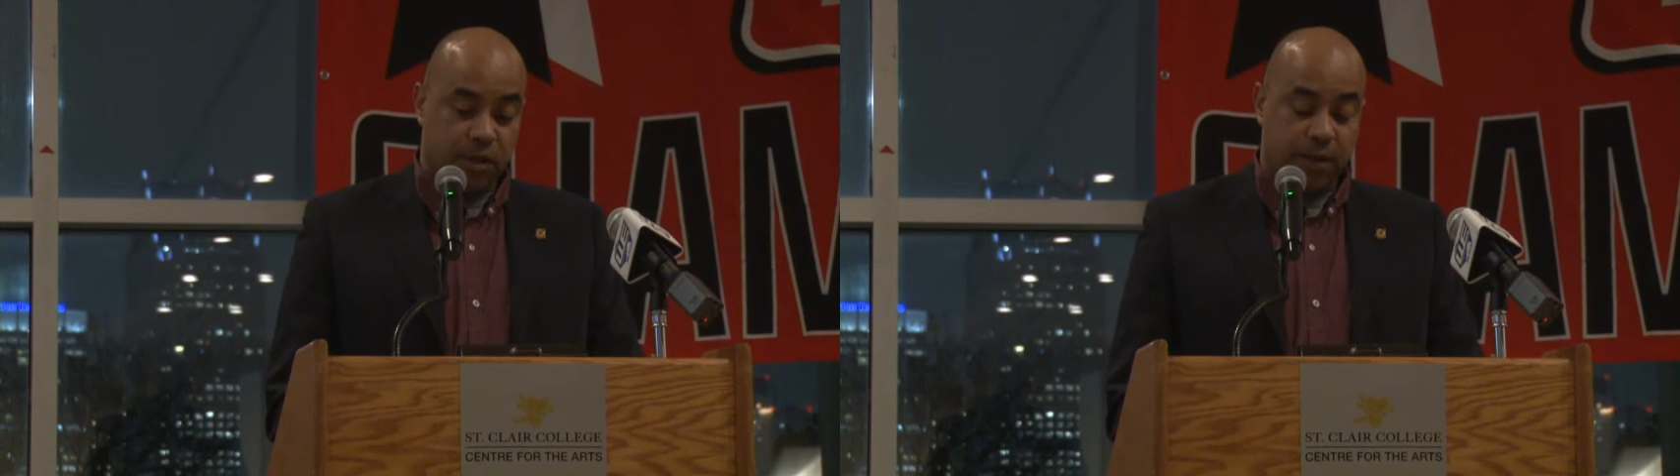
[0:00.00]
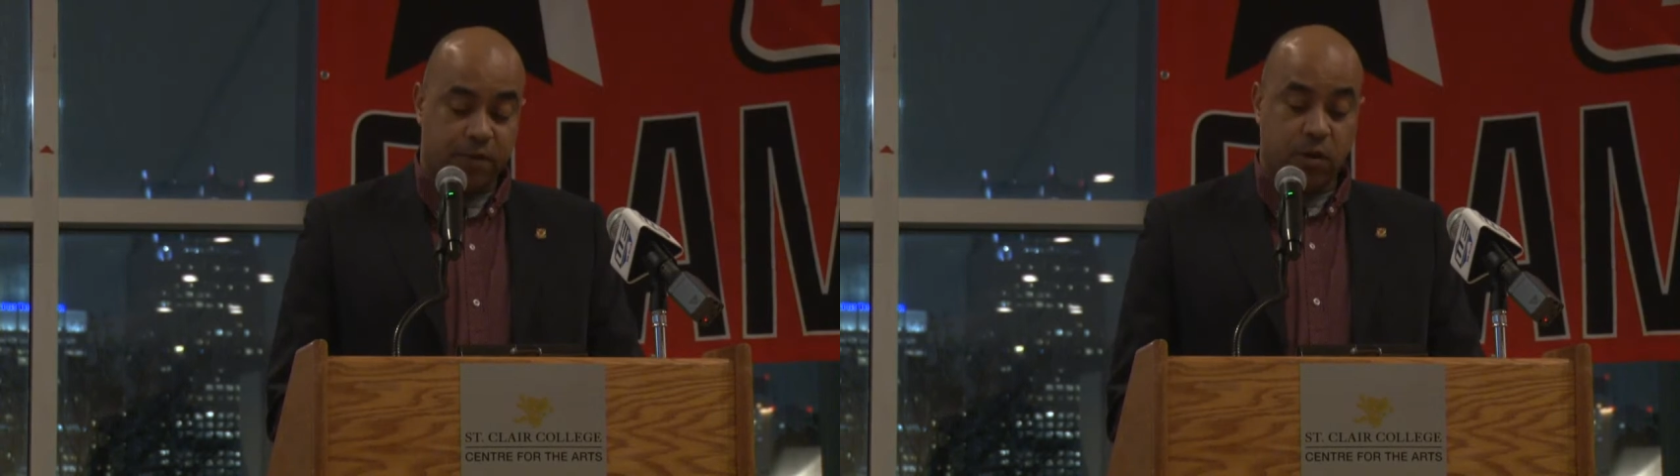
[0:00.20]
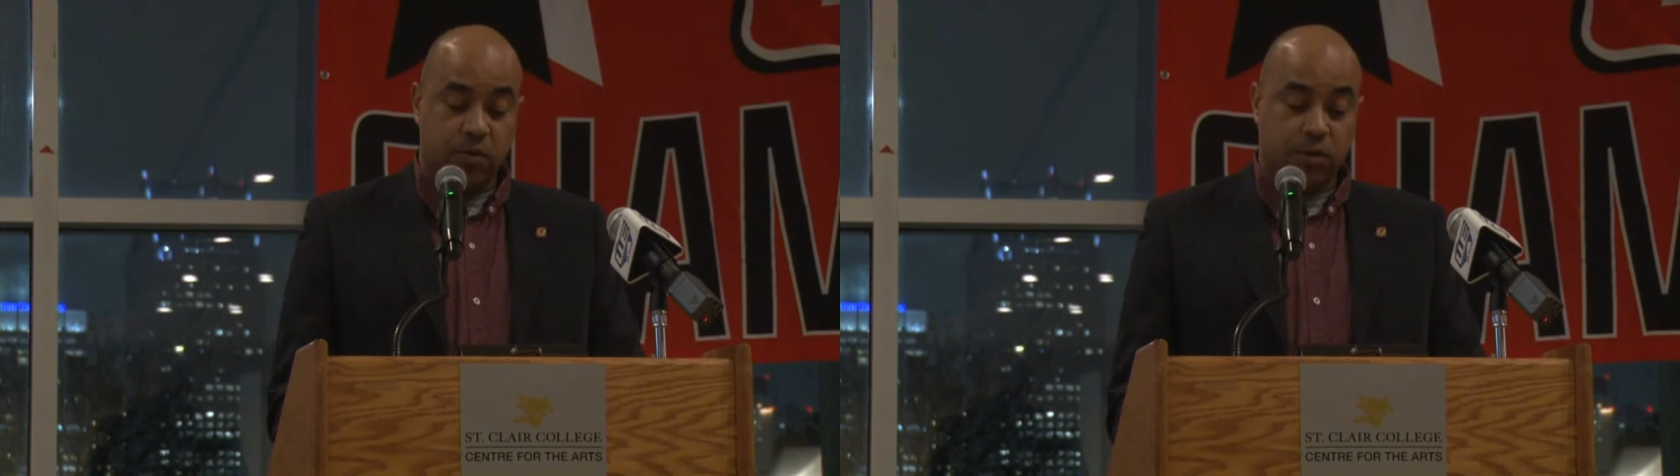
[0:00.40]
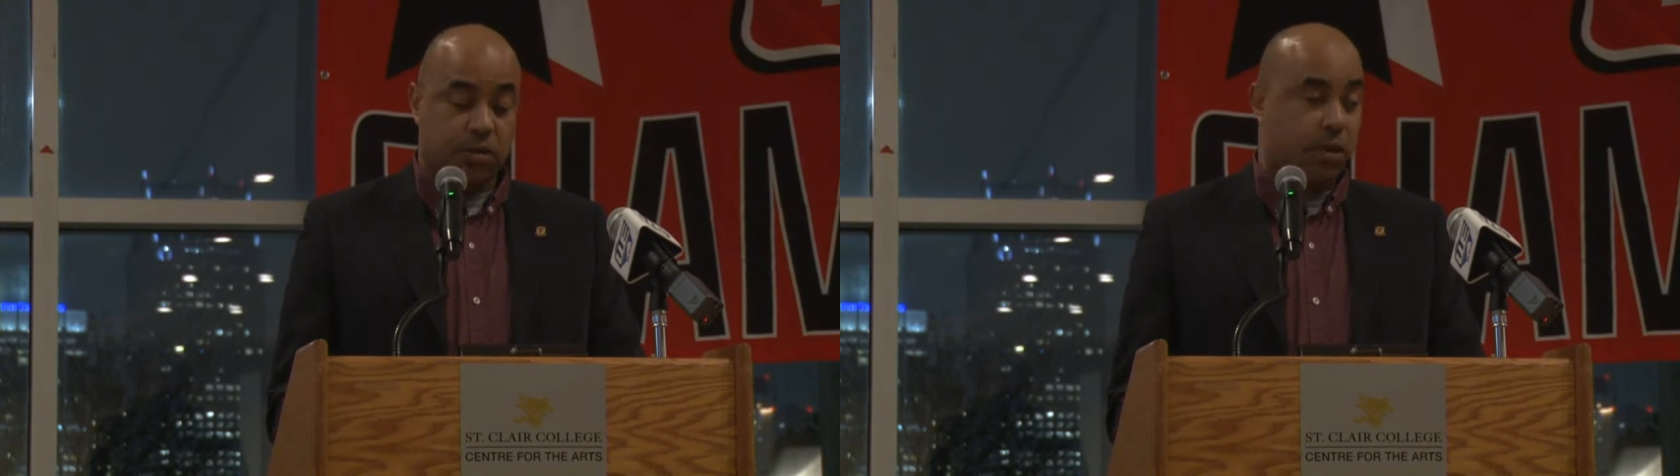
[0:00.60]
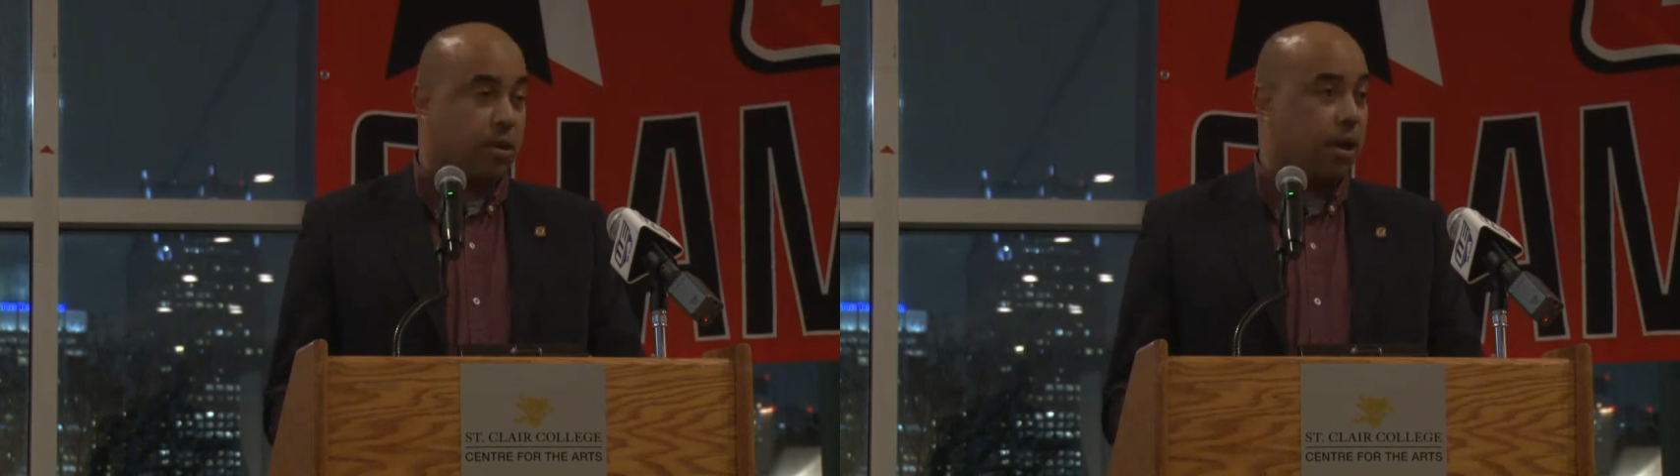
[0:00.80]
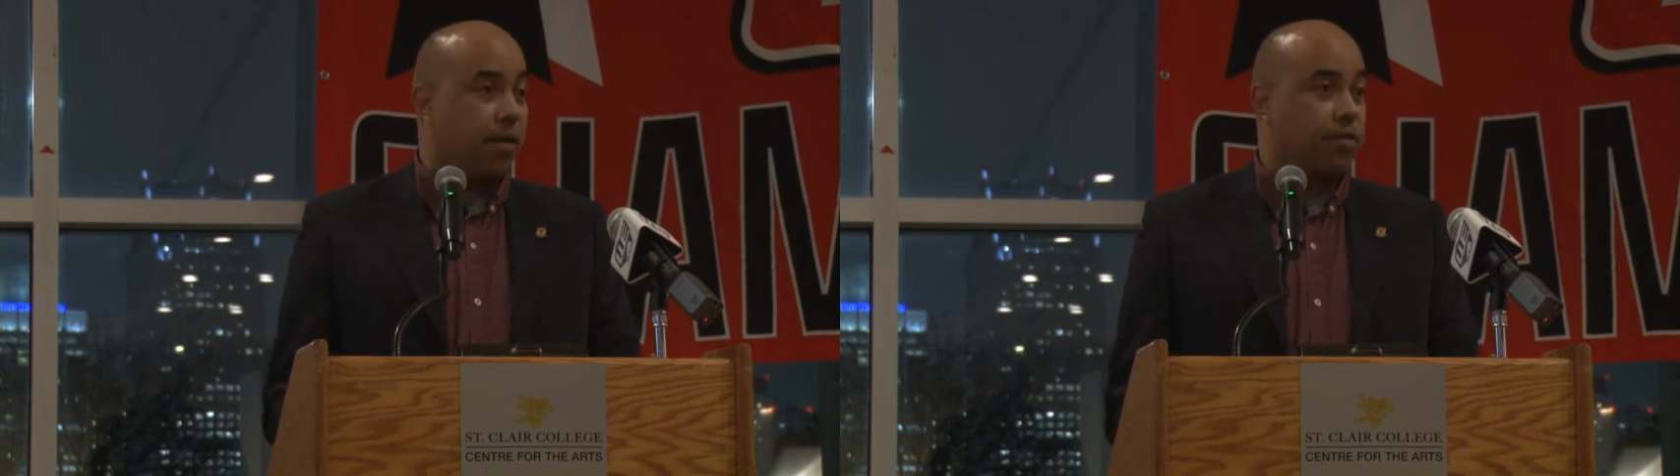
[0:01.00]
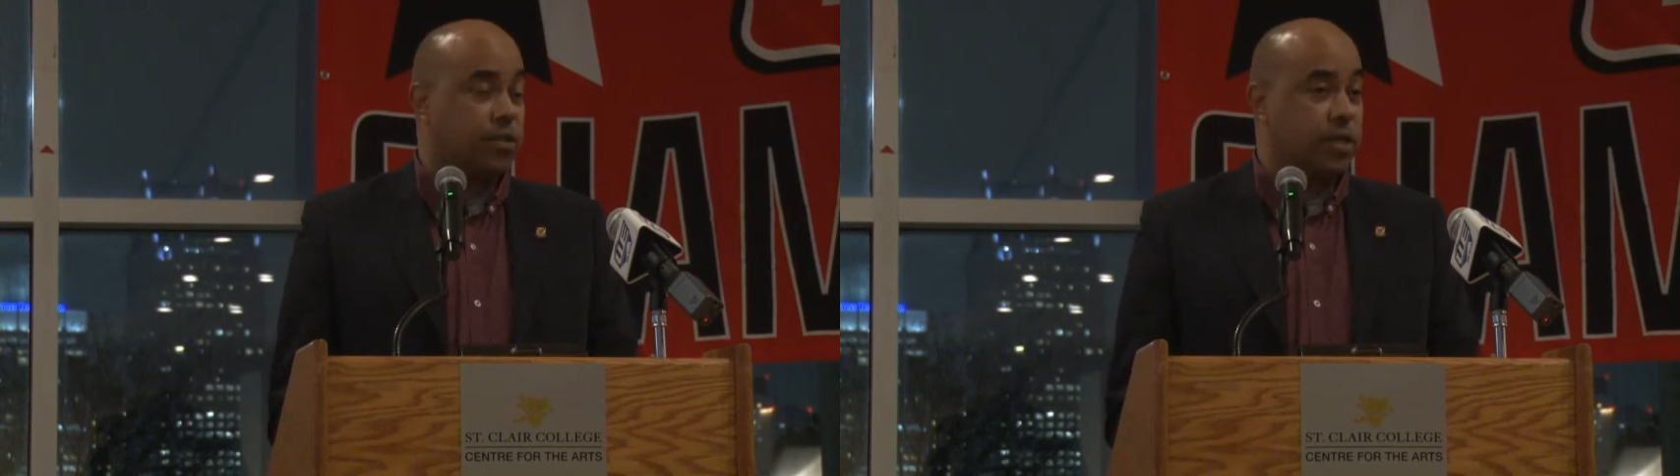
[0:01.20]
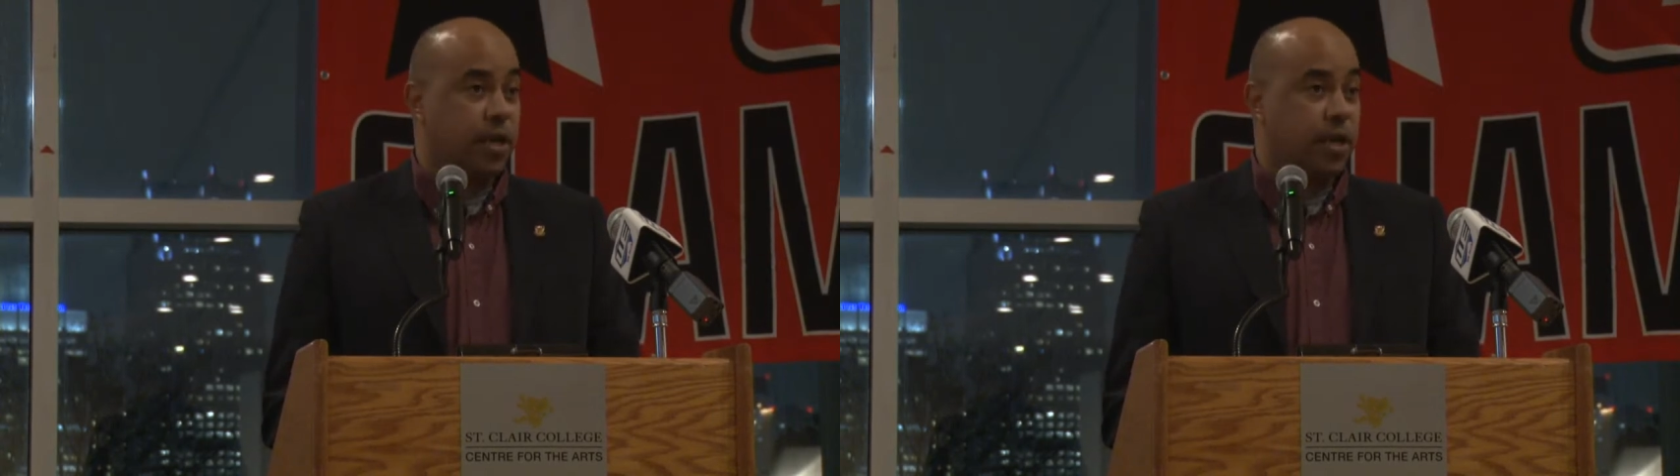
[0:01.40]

I've coached obviously